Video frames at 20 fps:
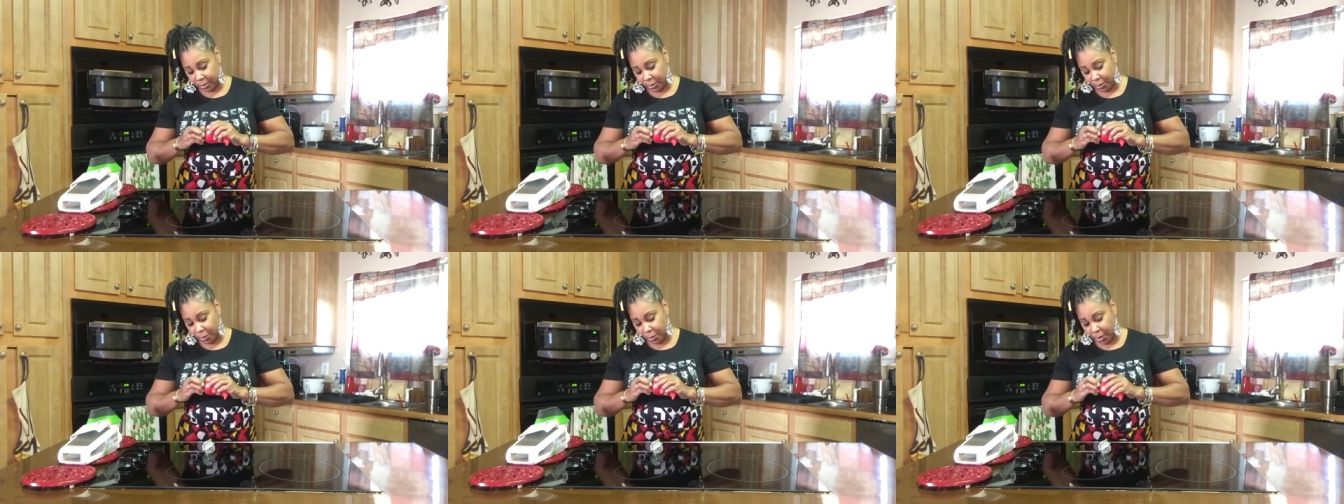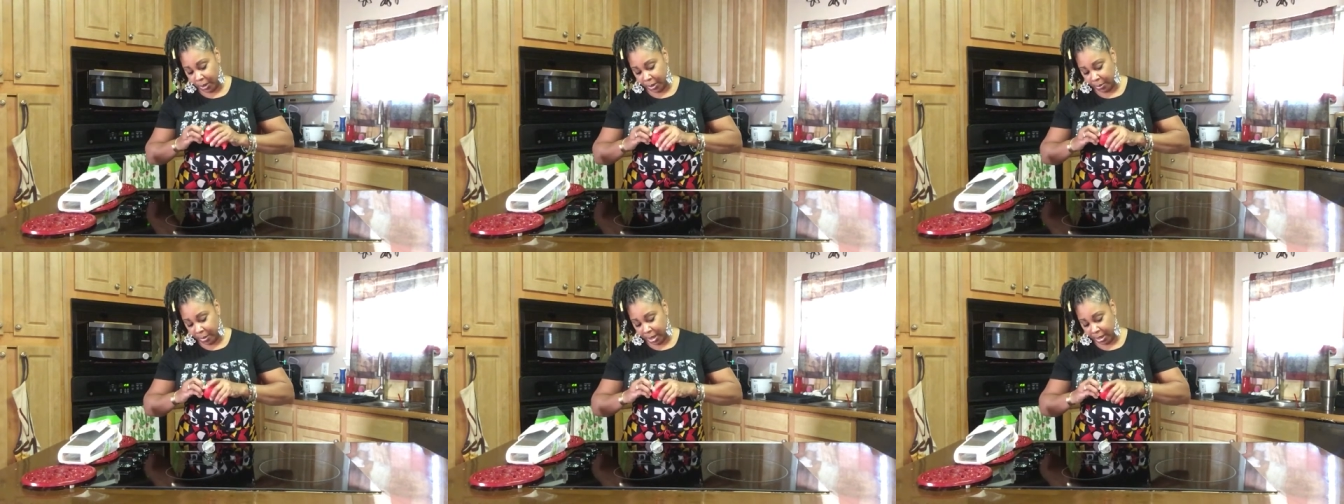
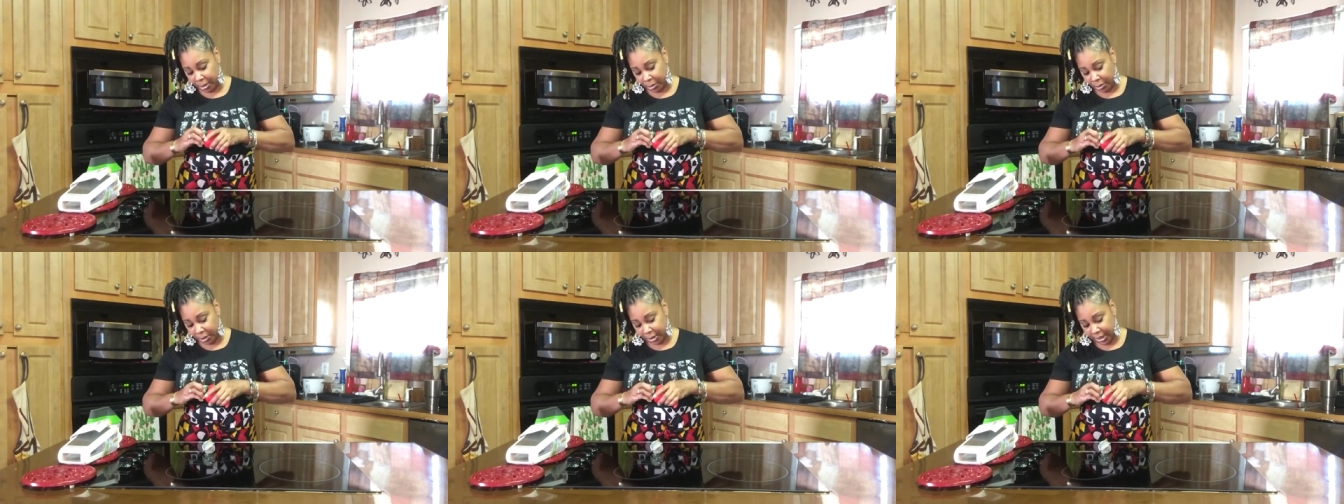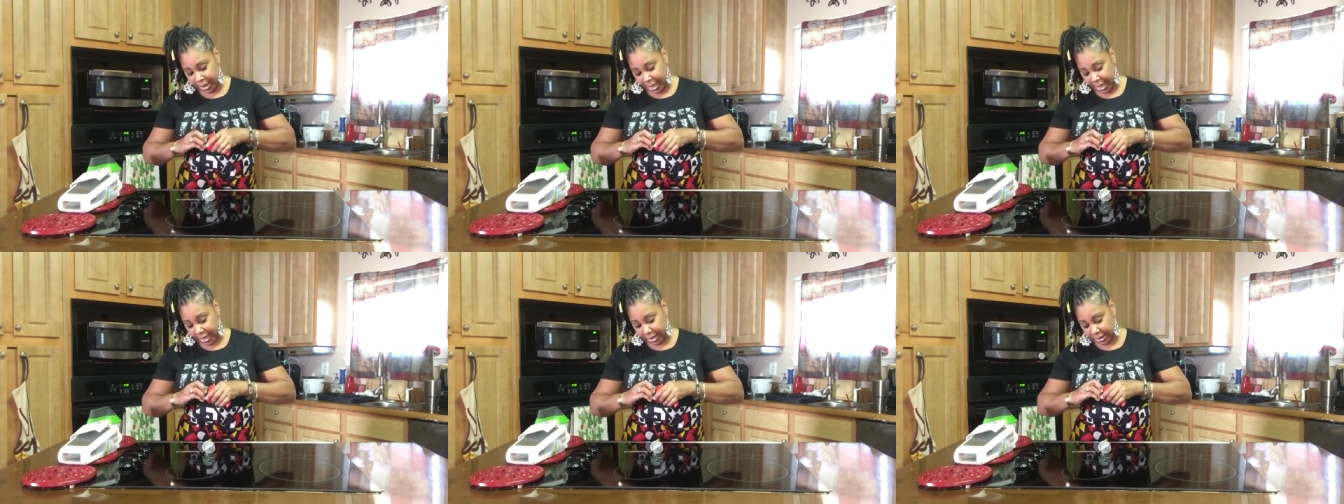one of my little
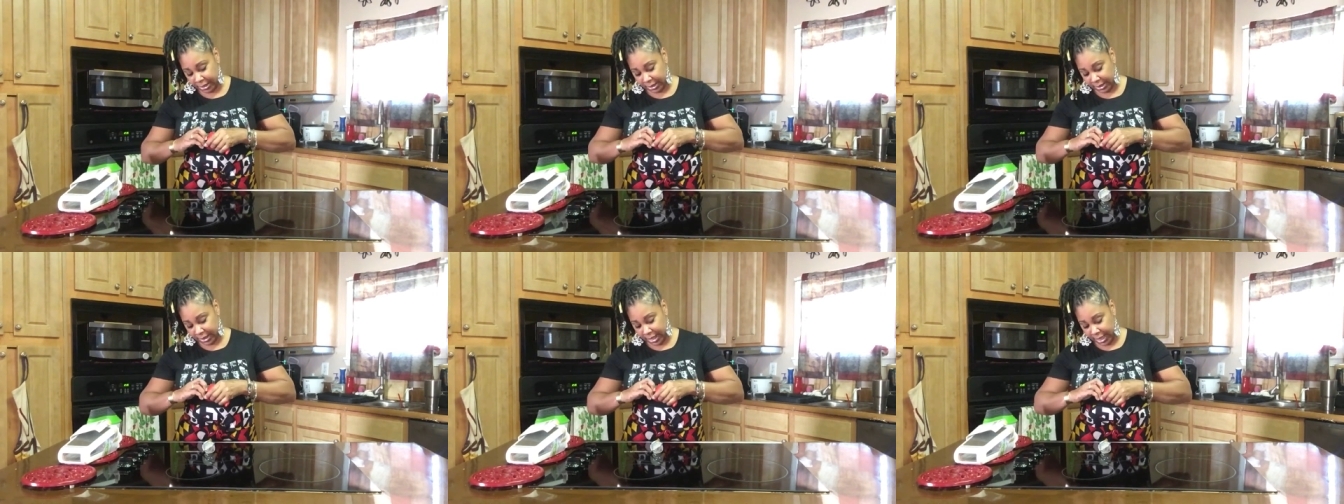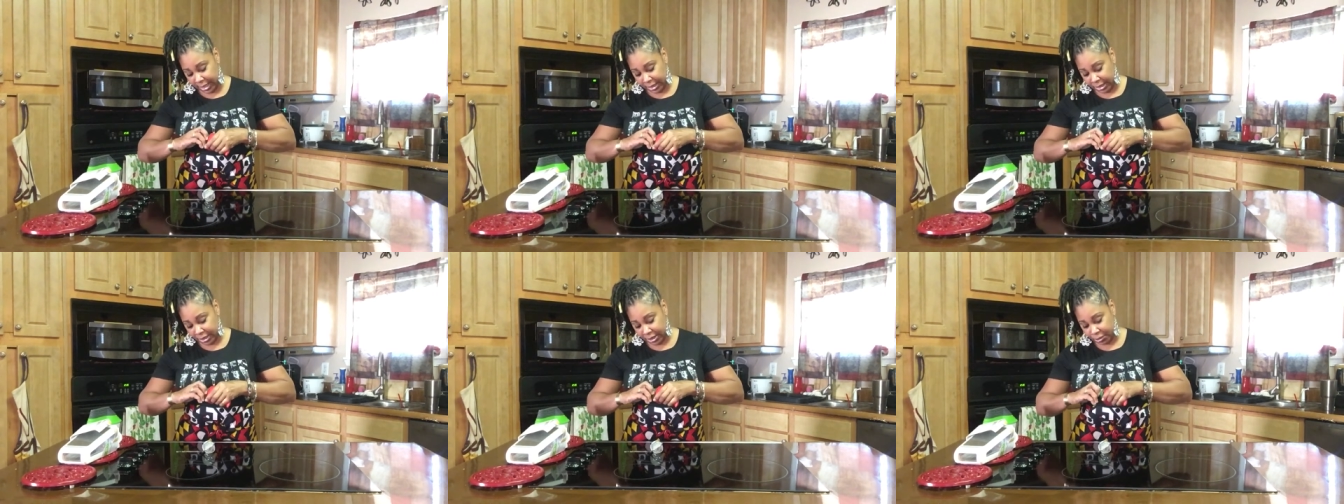gadgets
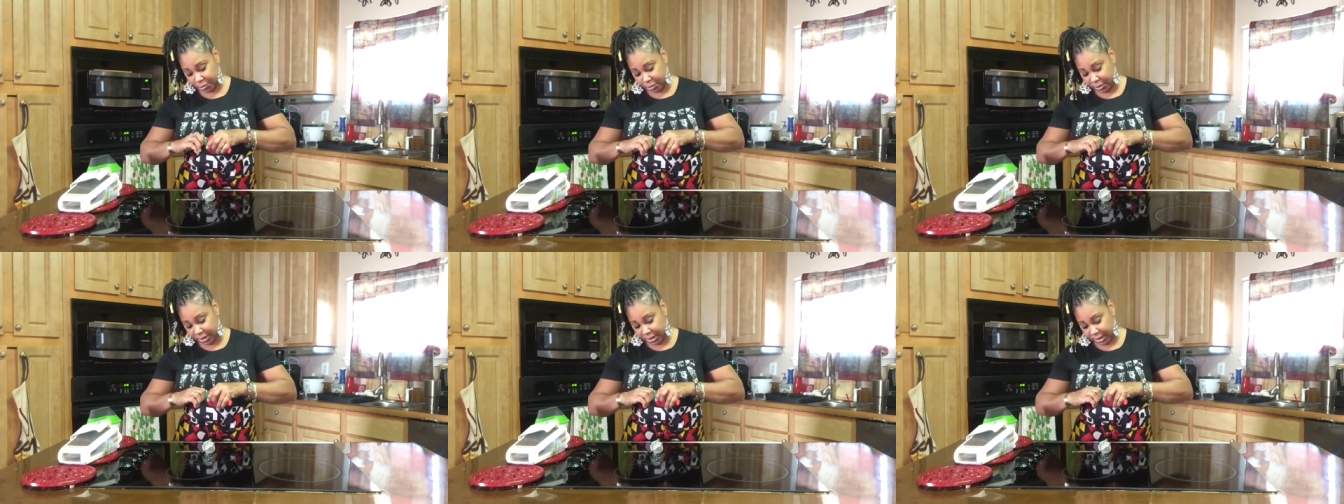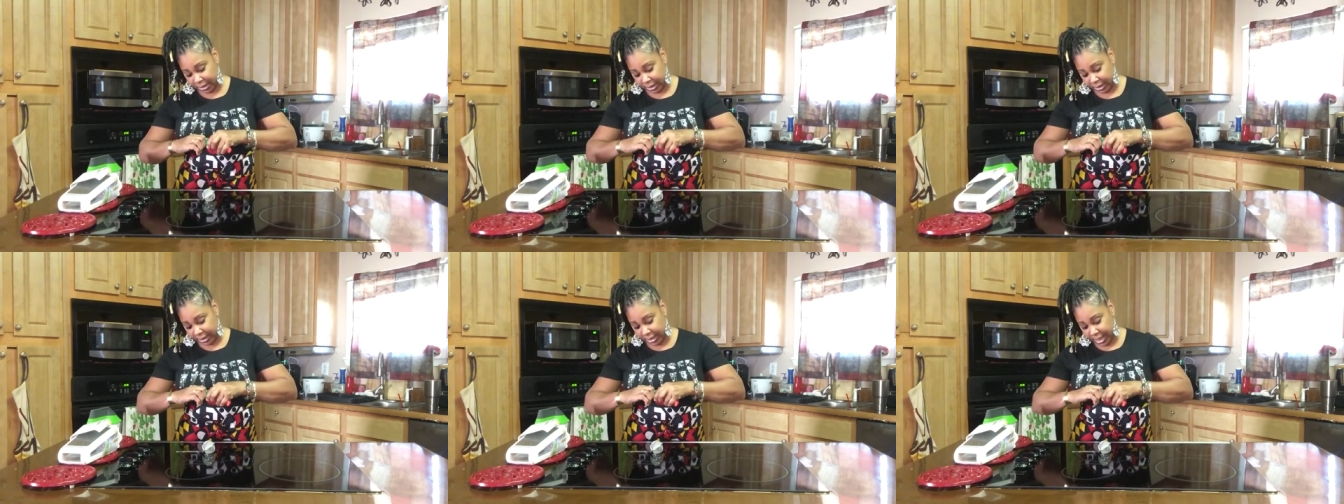I just
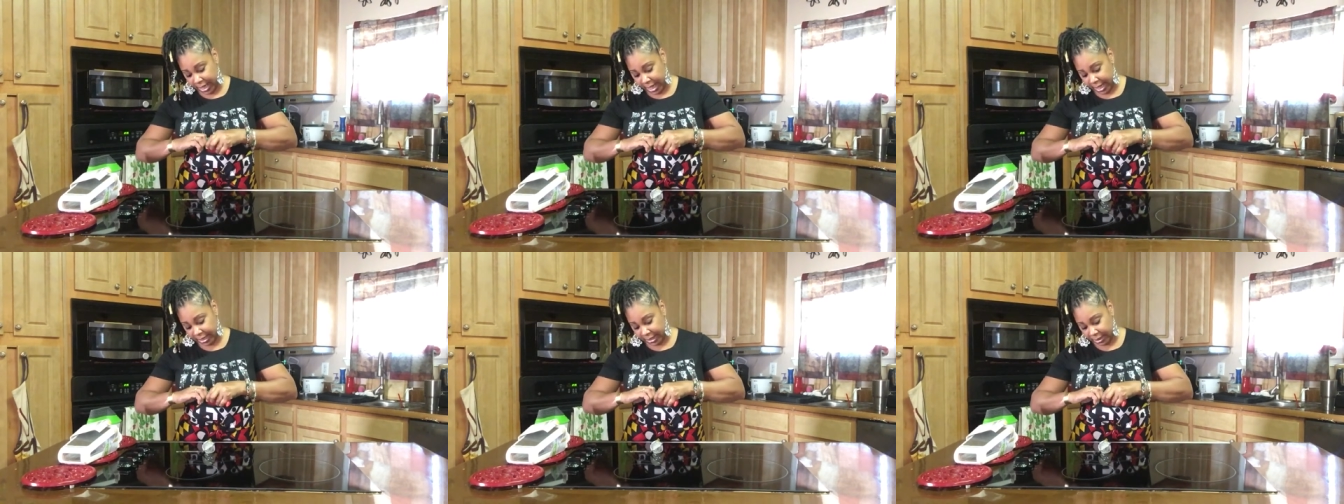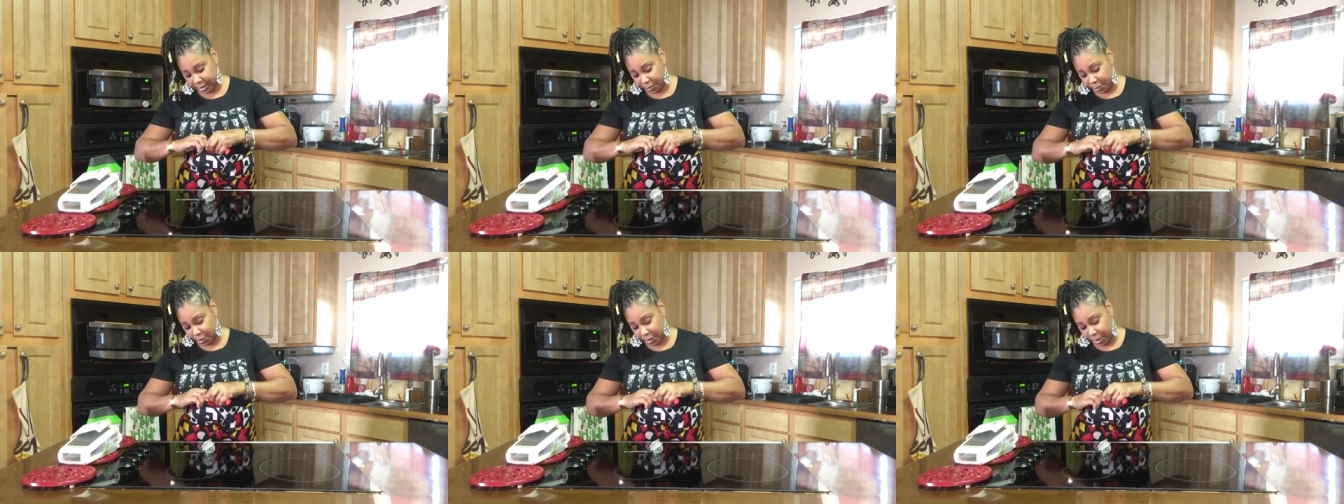recently got
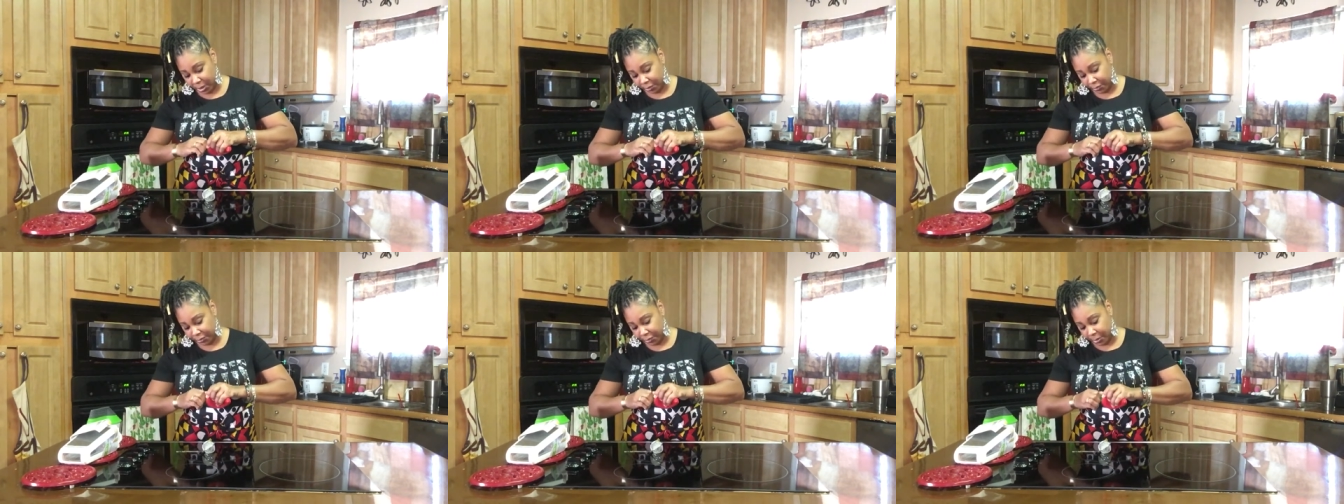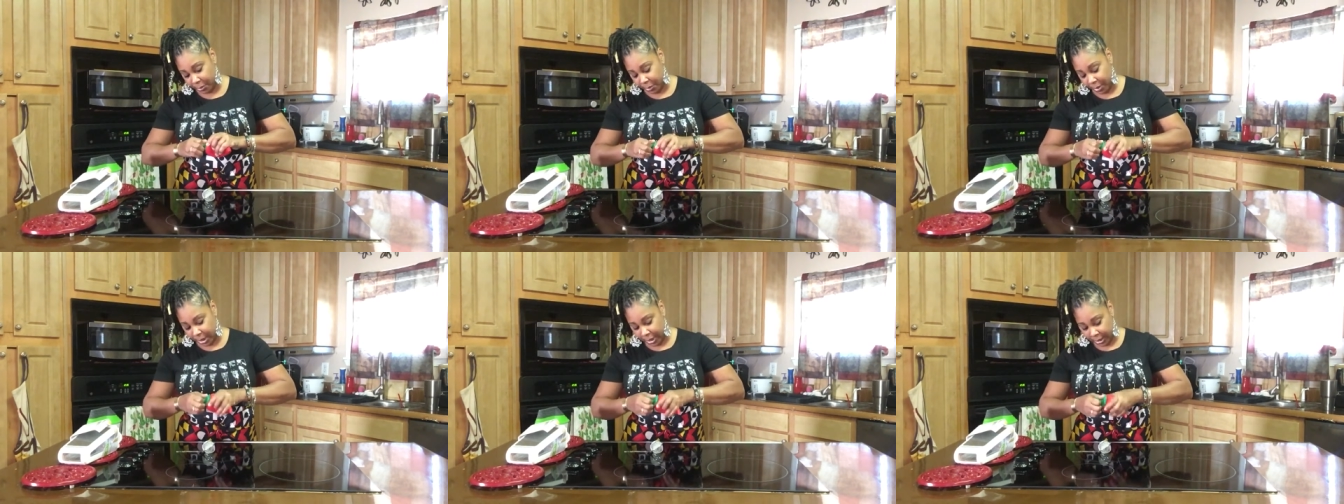as well
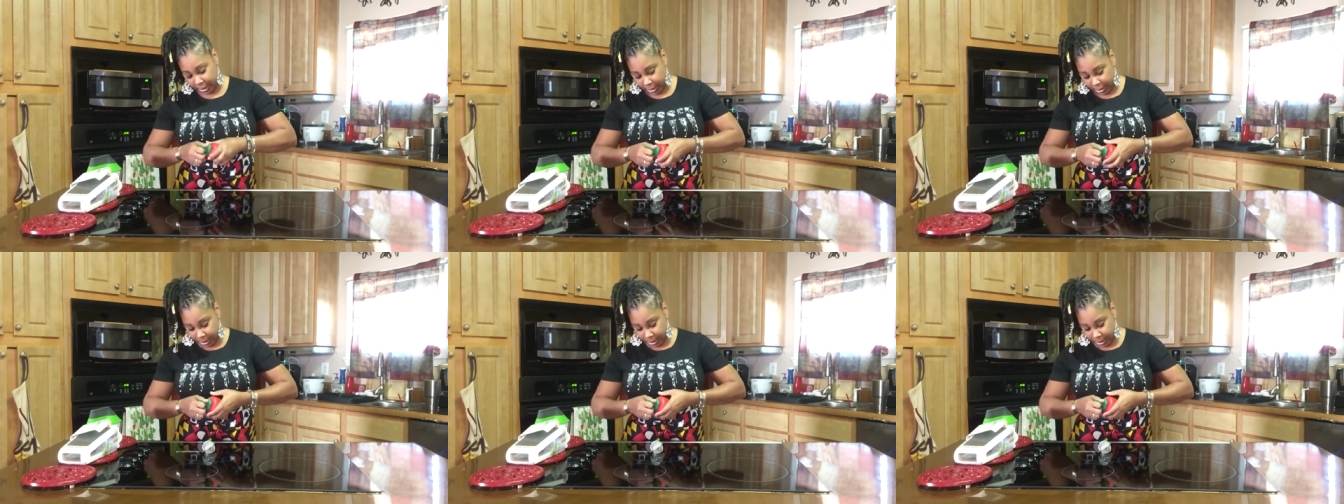from my